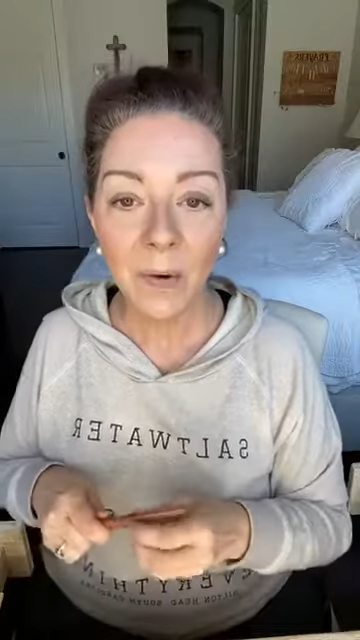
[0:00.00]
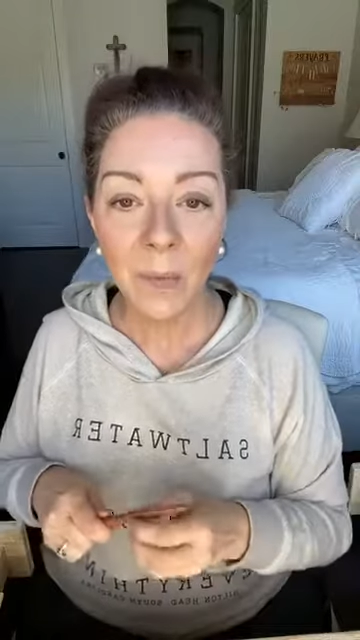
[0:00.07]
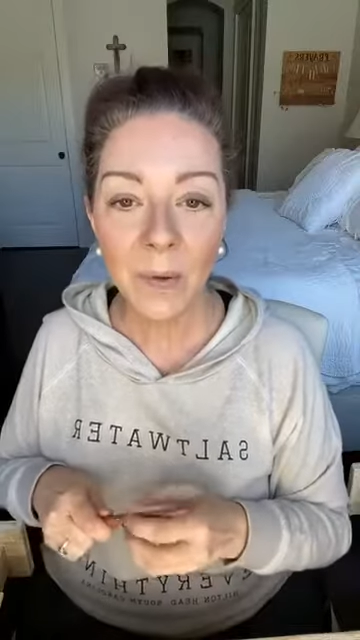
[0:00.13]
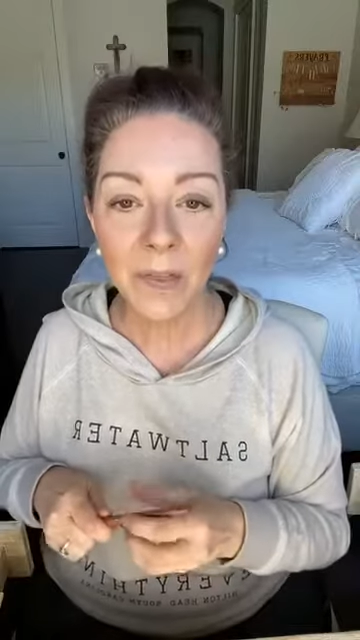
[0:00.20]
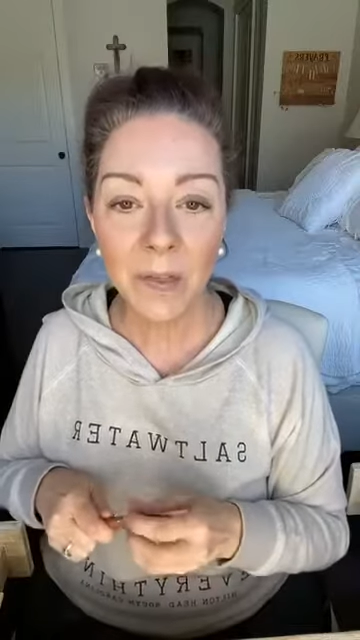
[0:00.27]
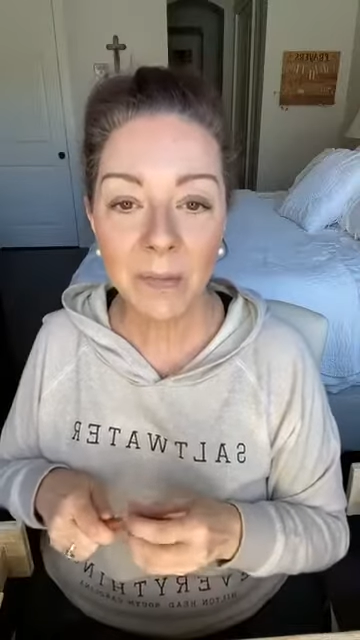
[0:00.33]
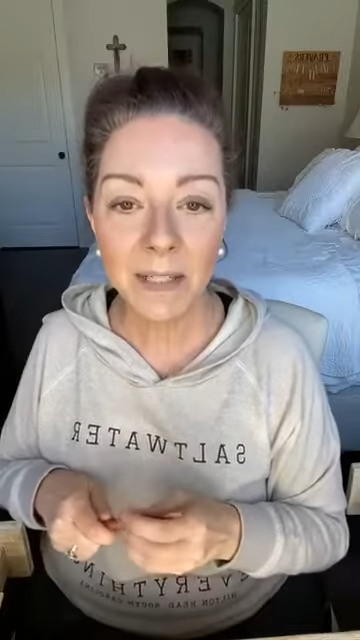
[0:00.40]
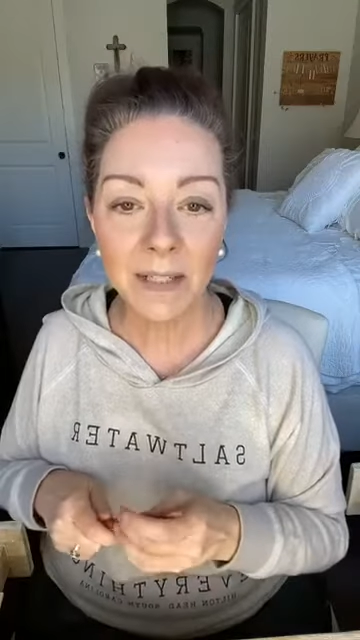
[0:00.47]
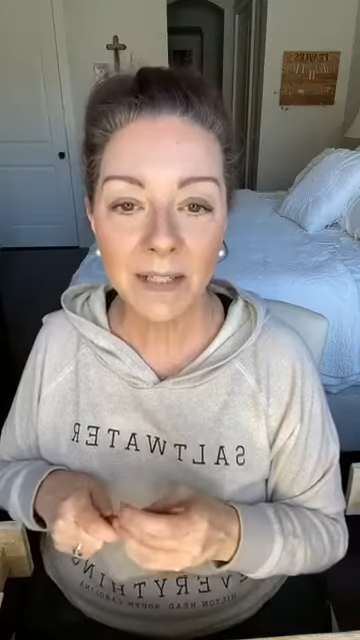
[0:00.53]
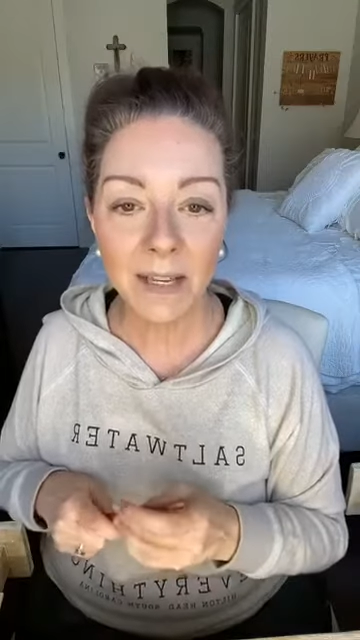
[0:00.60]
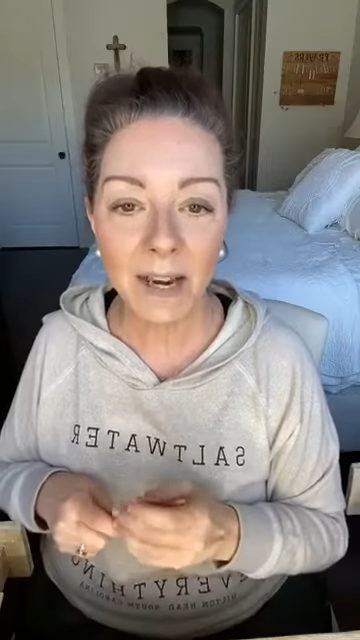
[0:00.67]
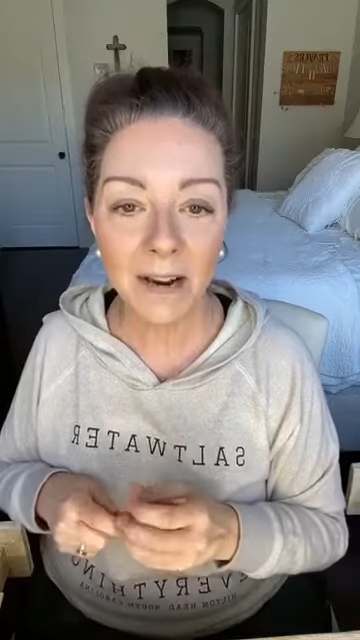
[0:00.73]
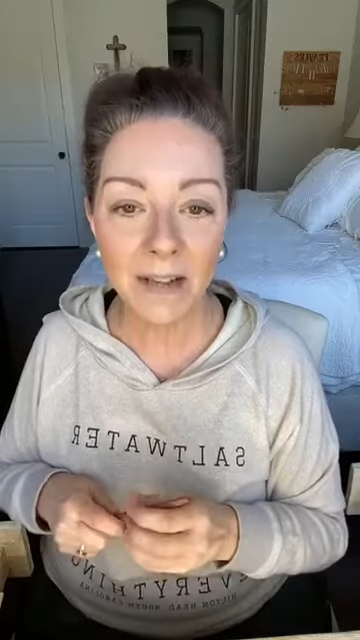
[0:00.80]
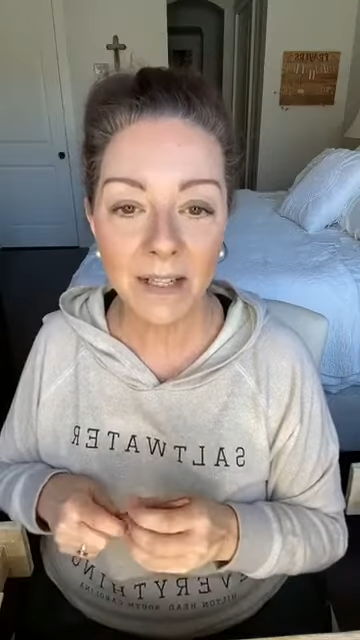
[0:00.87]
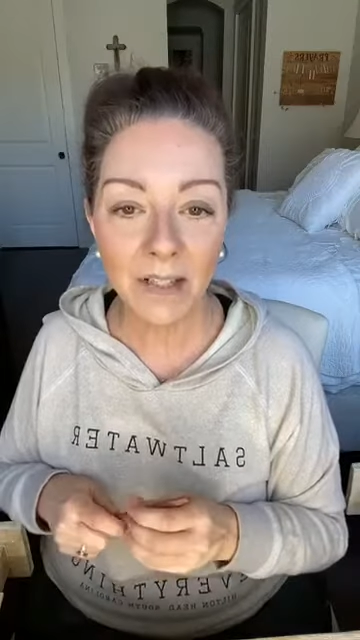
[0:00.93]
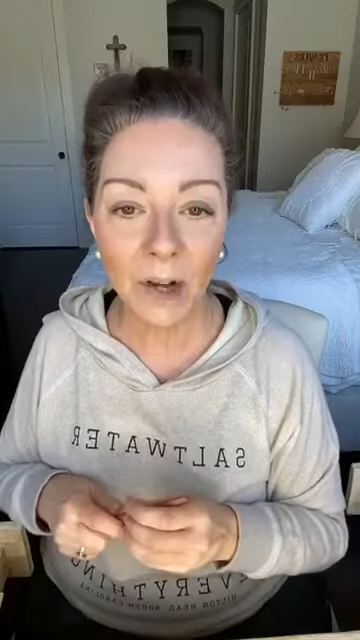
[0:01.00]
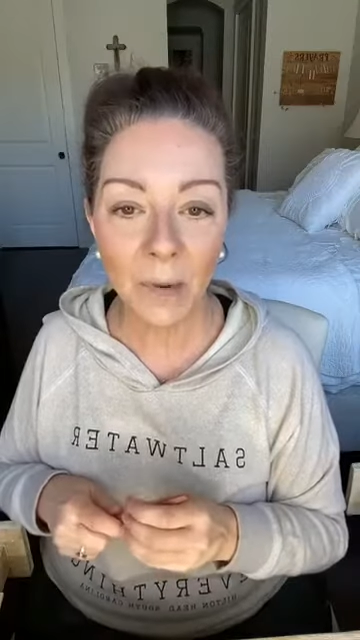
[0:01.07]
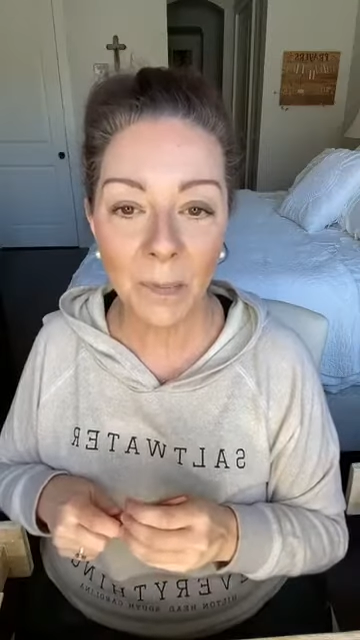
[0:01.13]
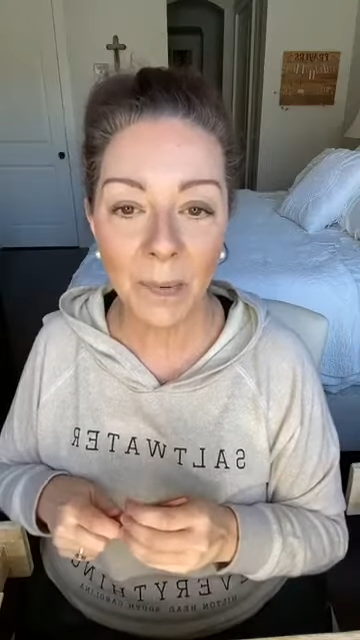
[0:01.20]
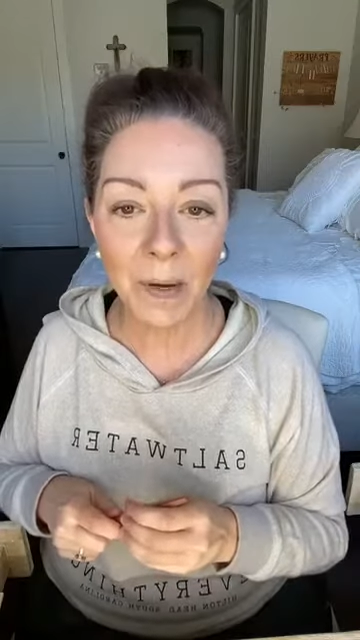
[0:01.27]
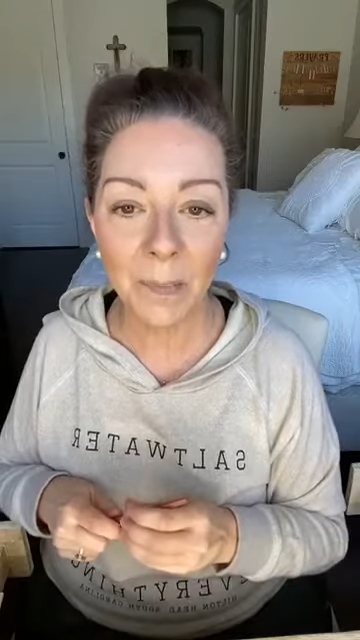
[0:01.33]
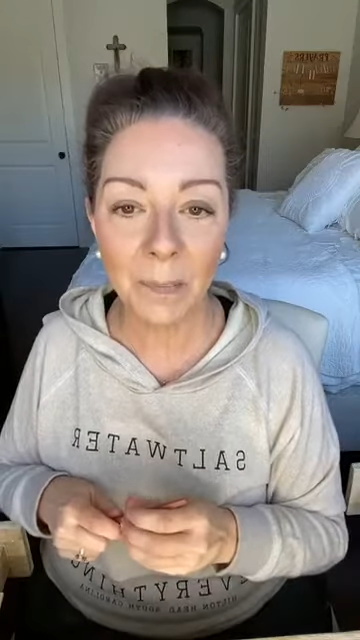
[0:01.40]
With the mascara,
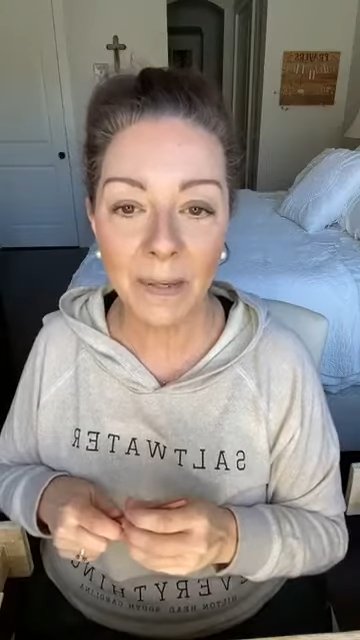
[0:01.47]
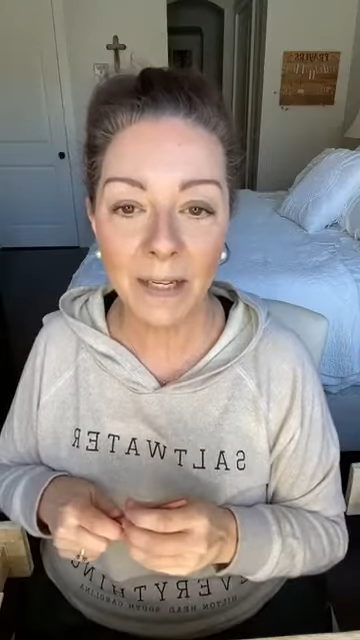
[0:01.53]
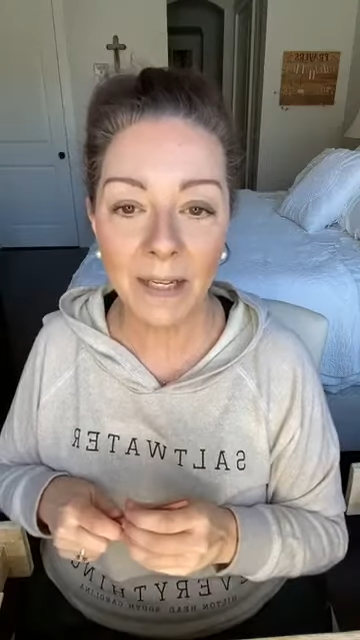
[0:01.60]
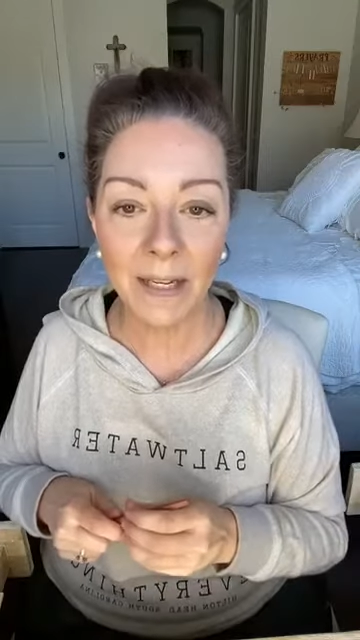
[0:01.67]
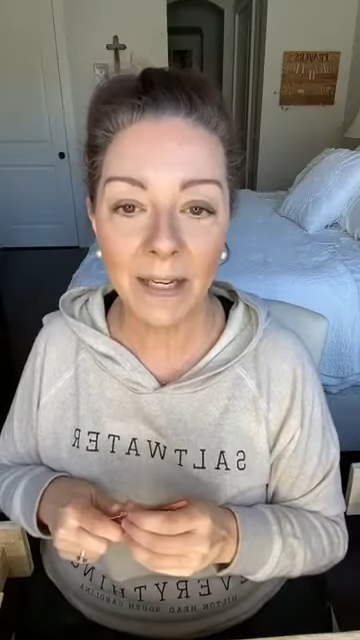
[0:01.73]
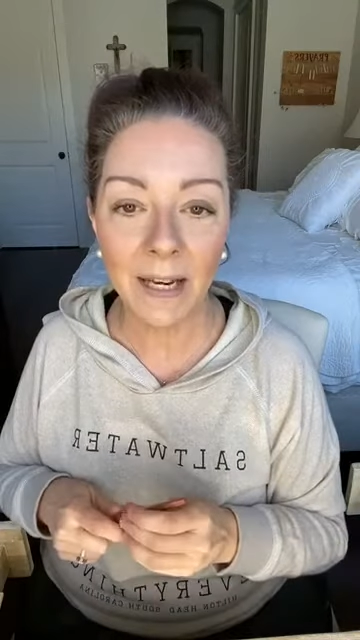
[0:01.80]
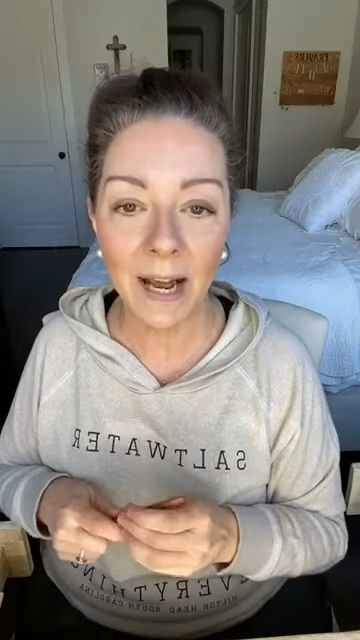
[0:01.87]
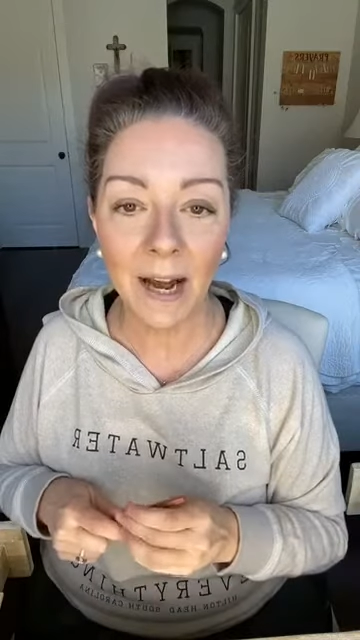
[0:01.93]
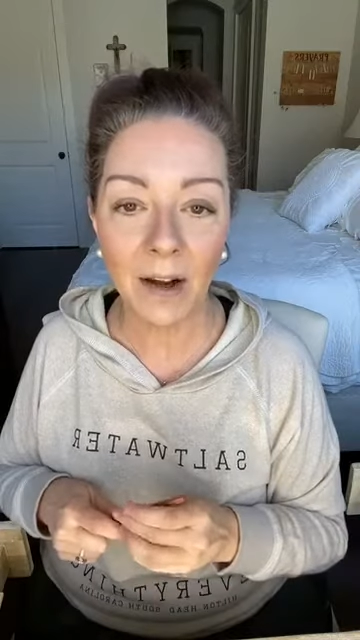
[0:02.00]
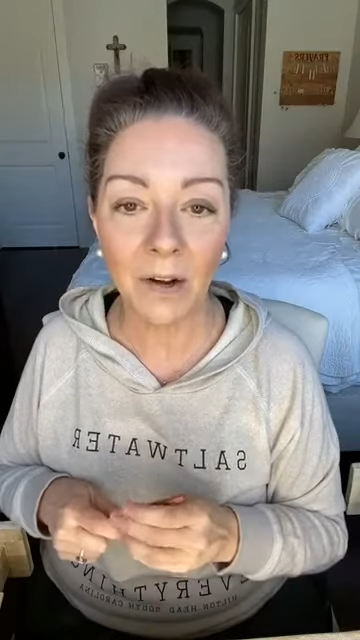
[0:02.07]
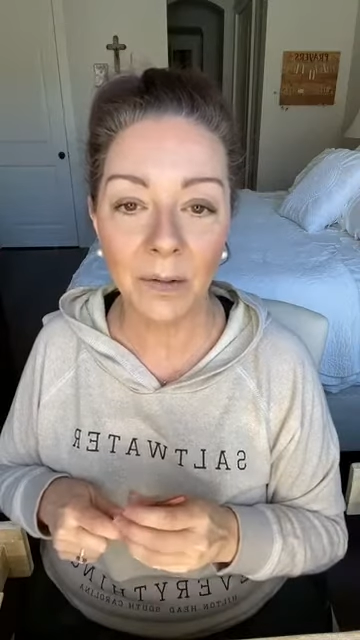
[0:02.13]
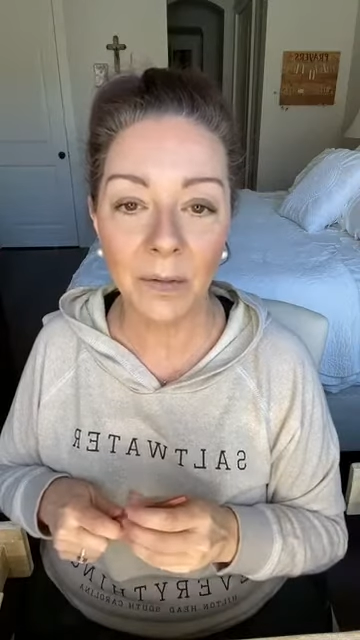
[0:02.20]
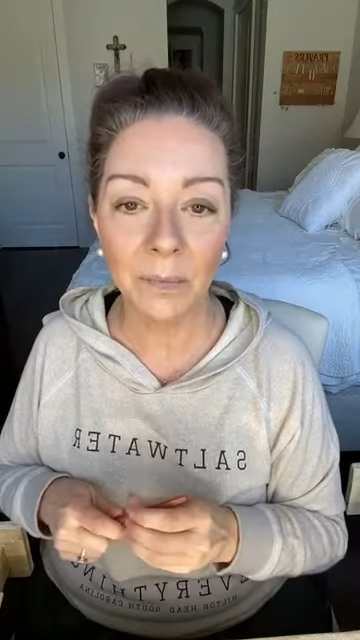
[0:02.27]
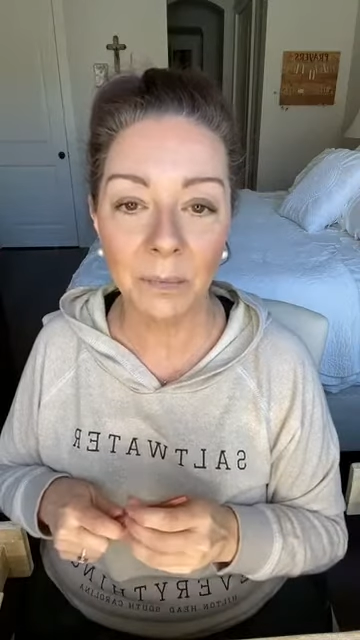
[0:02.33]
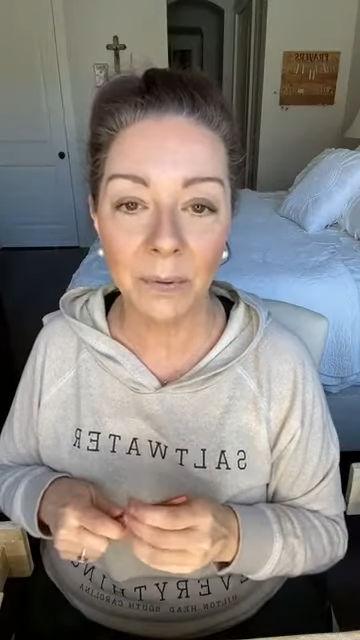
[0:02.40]
don't pump it in and out.